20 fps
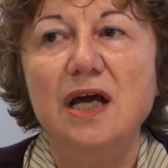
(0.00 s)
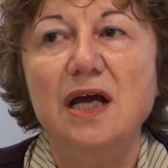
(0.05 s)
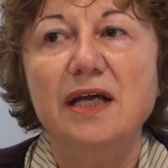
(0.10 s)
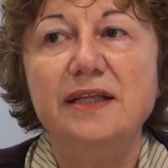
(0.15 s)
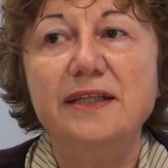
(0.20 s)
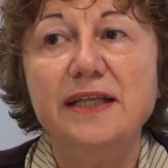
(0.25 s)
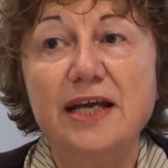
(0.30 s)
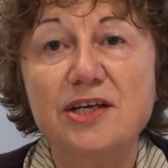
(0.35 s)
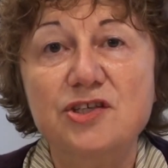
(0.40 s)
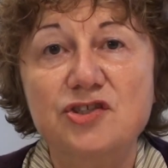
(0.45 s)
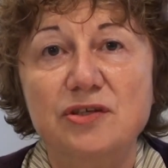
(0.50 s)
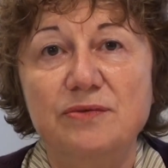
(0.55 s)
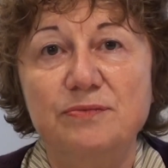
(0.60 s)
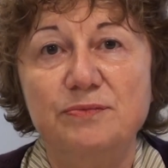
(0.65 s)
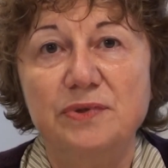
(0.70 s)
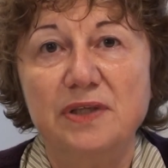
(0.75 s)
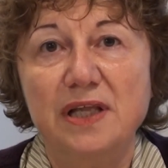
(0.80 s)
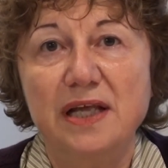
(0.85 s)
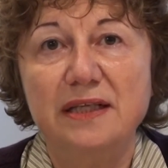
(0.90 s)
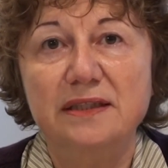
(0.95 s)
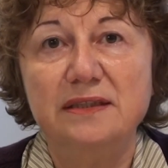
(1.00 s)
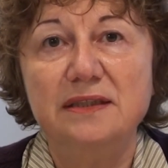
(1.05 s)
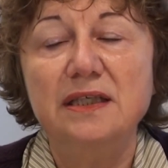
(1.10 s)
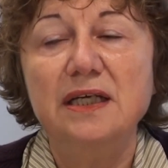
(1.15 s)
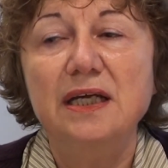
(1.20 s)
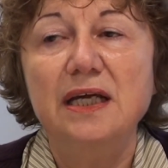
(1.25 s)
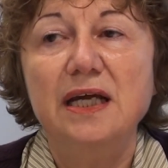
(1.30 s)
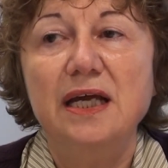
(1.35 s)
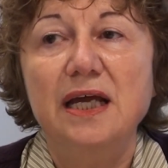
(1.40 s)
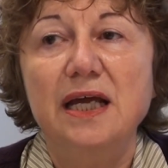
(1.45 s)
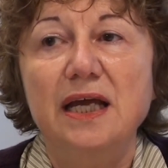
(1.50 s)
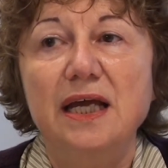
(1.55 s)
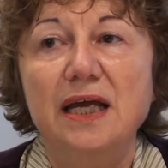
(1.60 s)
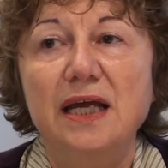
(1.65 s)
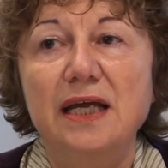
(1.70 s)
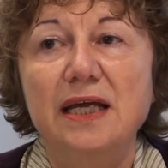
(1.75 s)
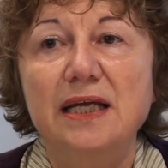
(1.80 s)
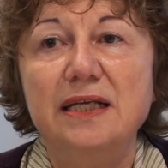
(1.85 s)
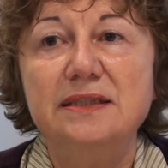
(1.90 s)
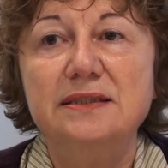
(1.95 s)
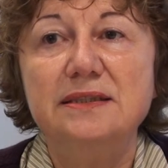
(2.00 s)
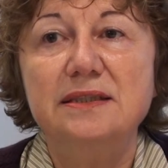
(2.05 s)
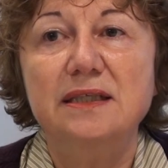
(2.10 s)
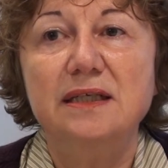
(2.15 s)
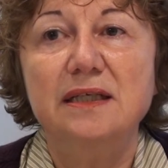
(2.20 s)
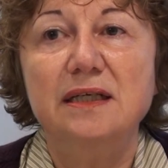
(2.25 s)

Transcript: an action plan and